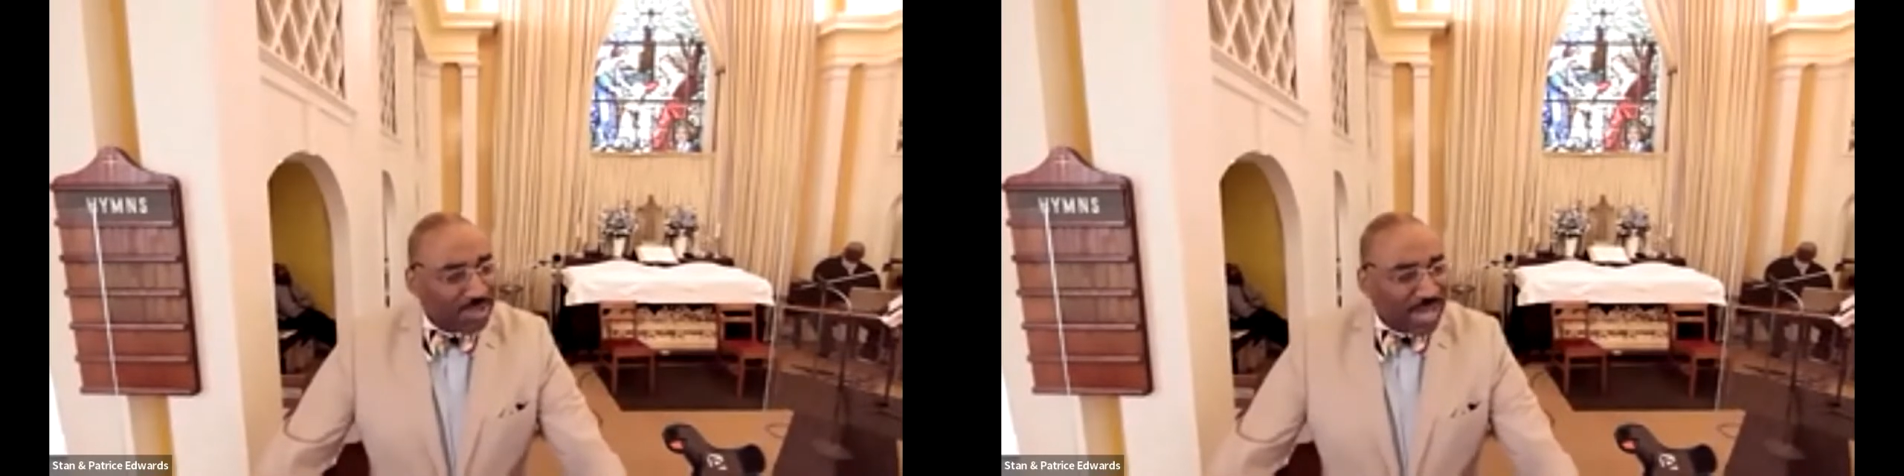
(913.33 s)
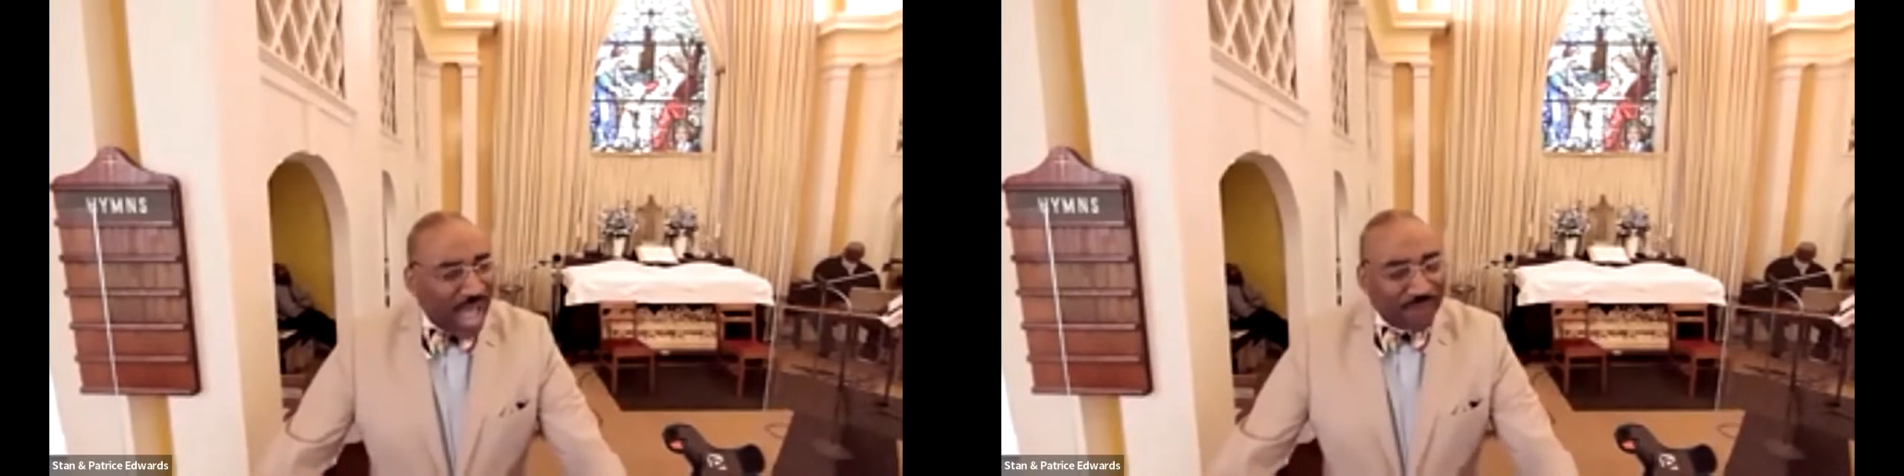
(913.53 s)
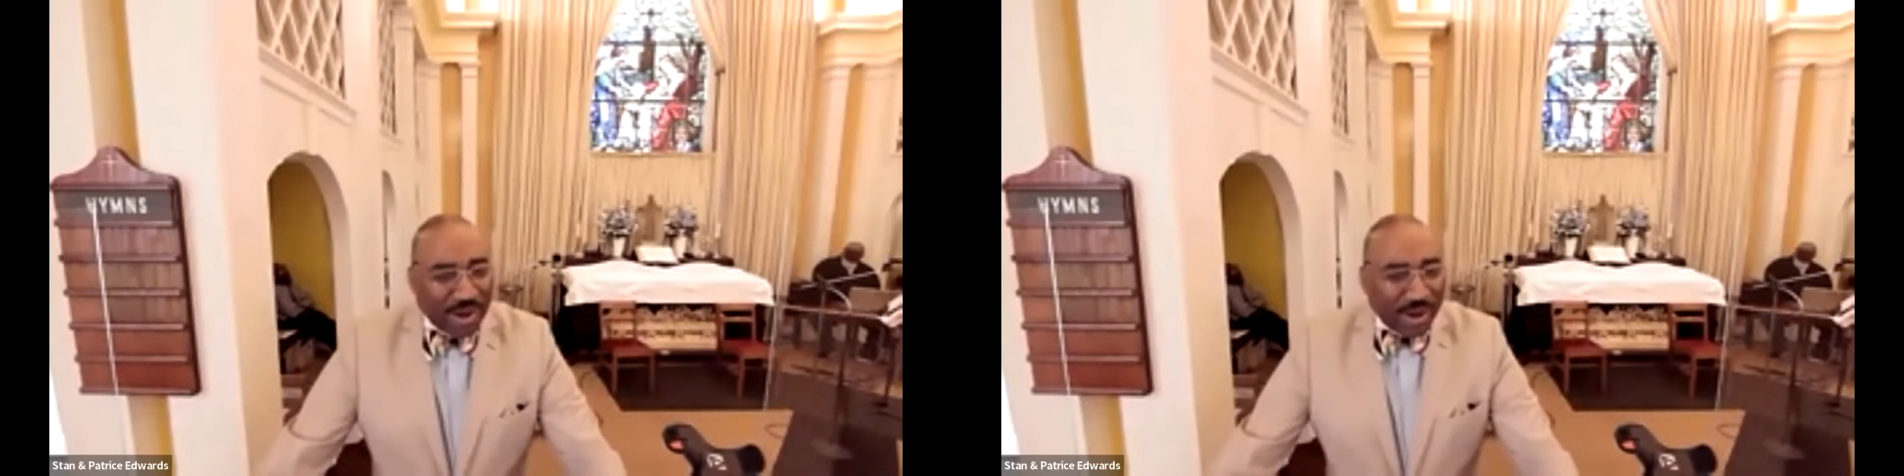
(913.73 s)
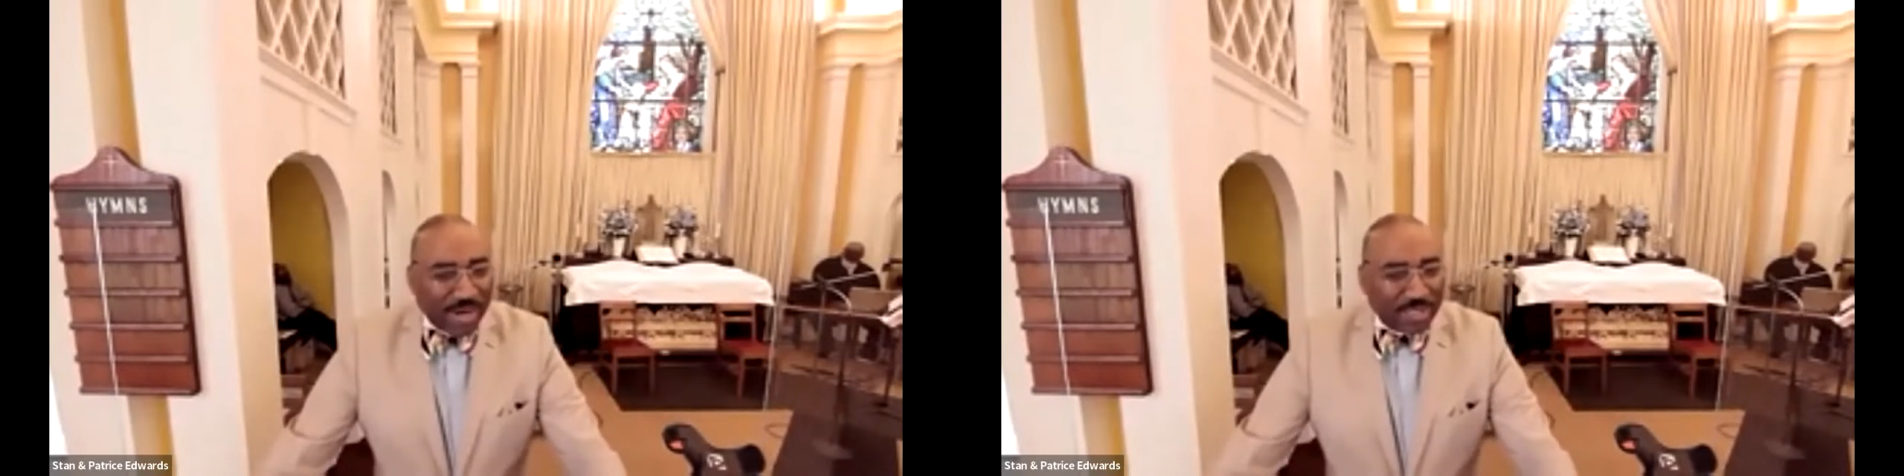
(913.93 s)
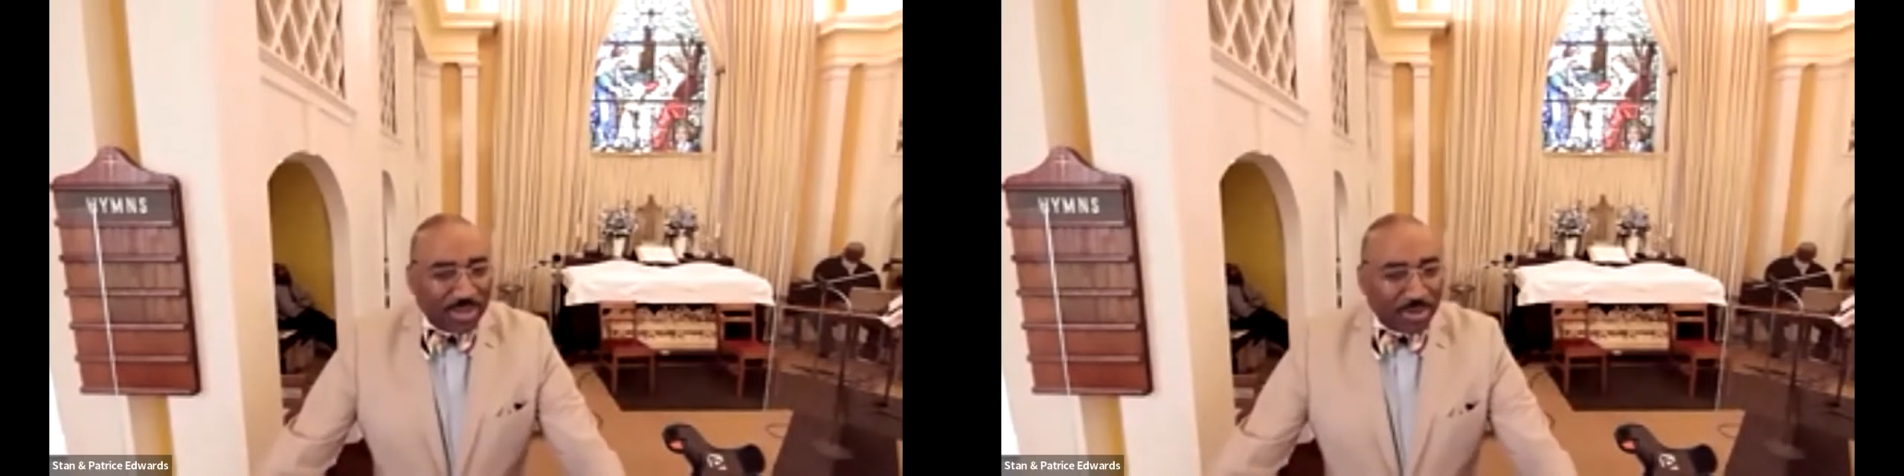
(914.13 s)
was not
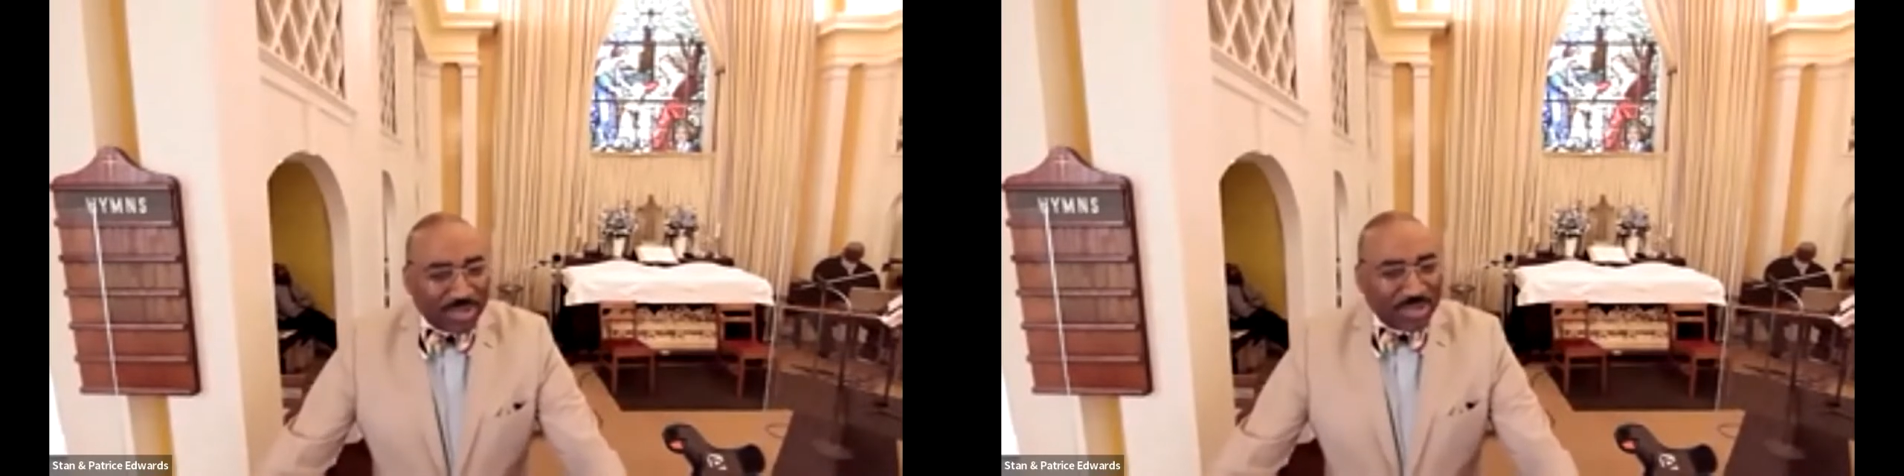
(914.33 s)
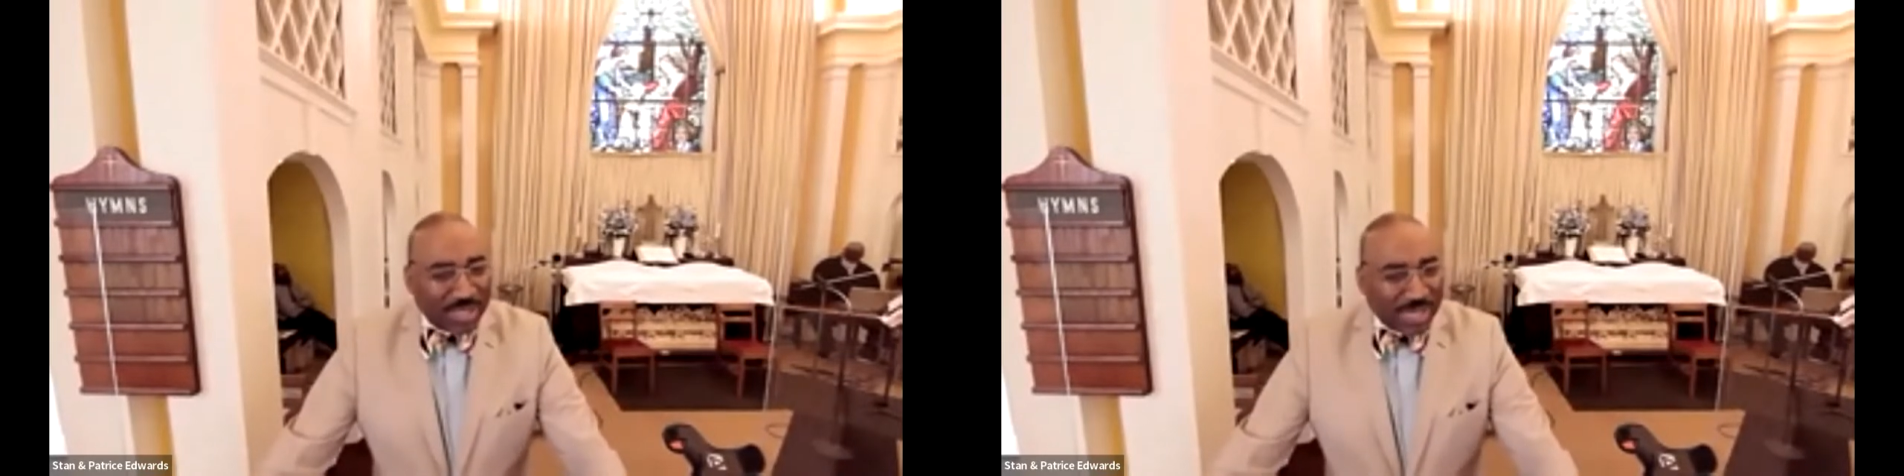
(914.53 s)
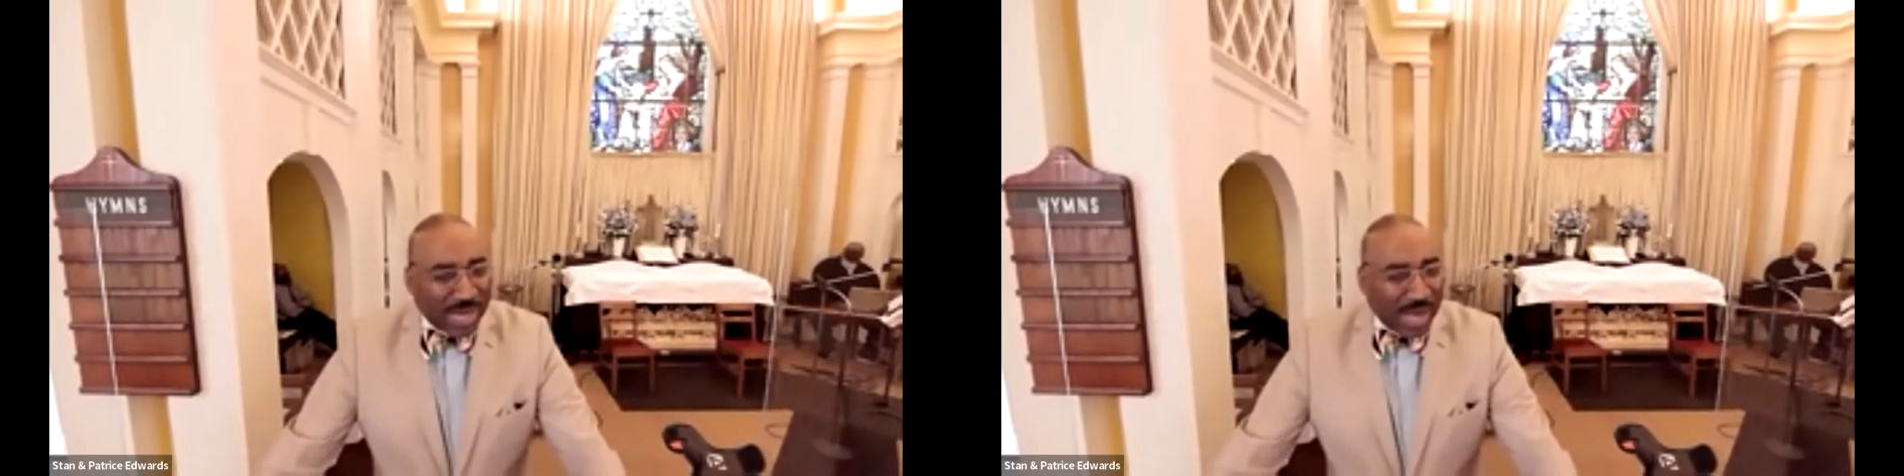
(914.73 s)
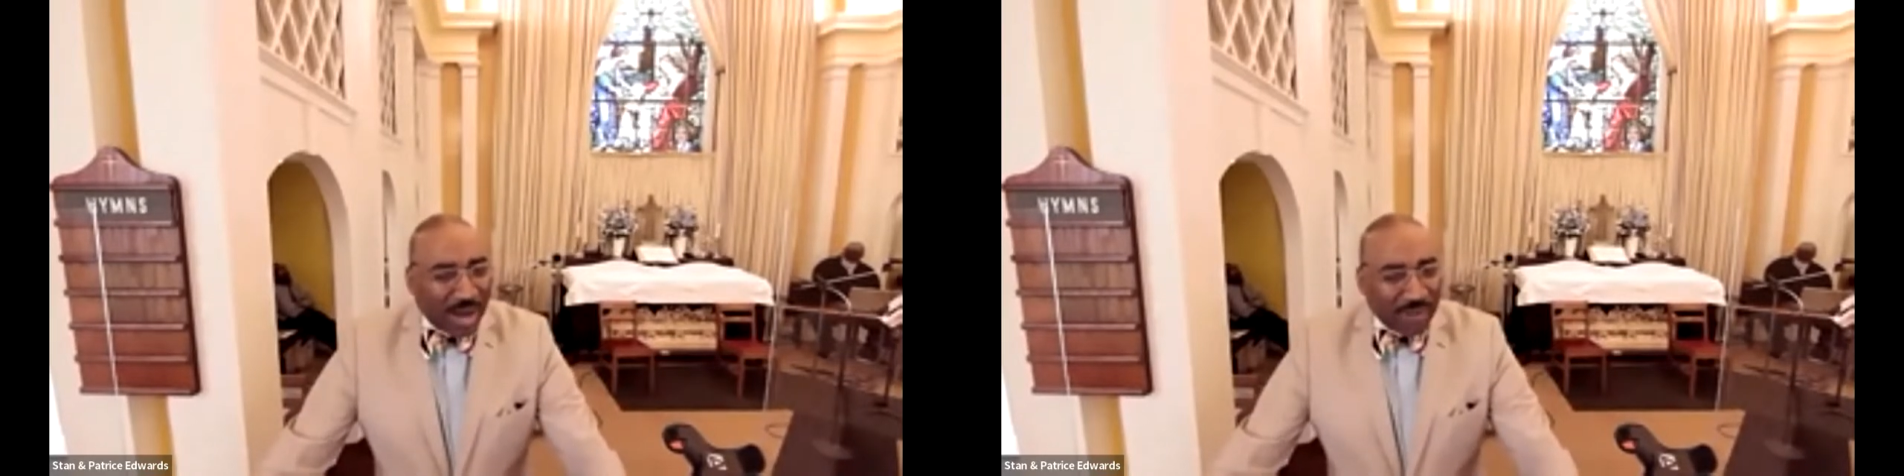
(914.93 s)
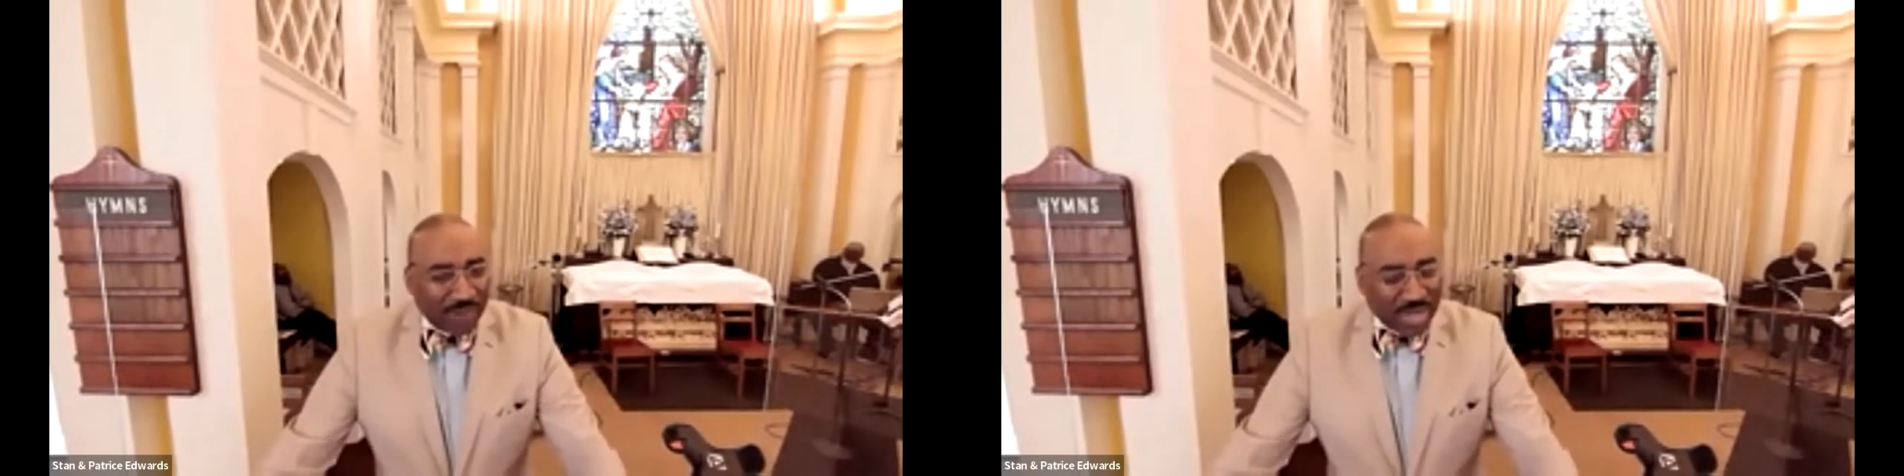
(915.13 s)
very trusting
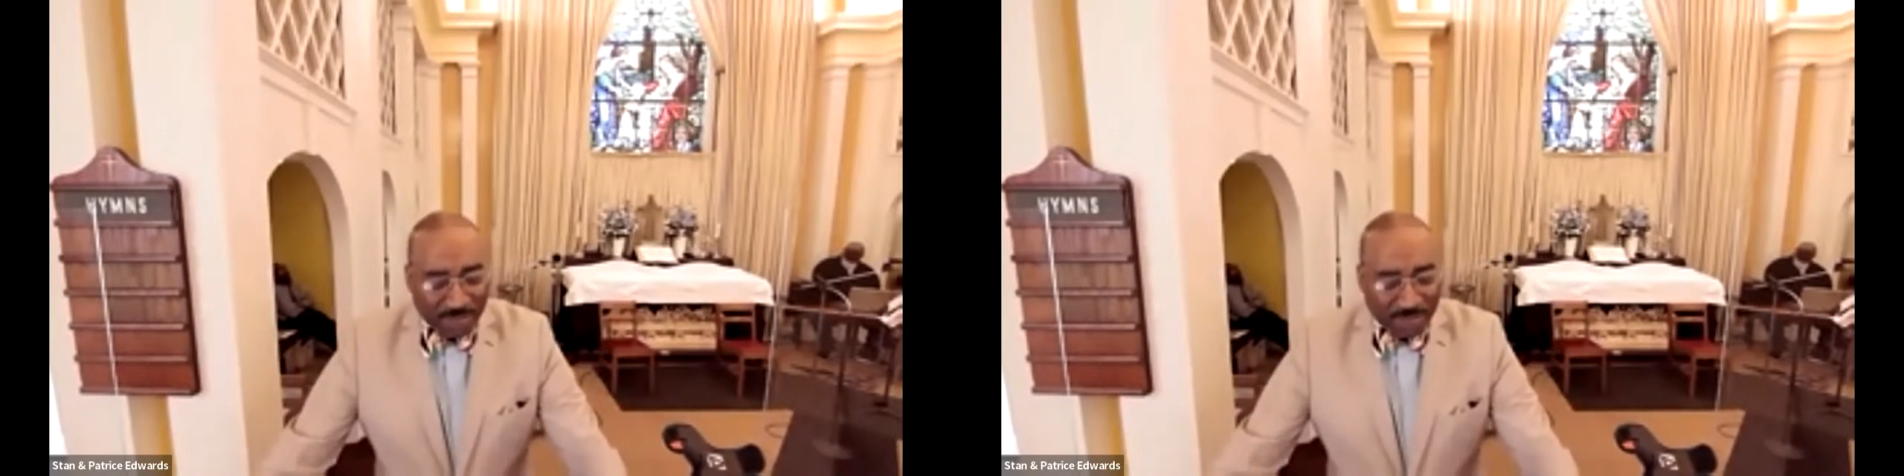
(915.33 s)
of the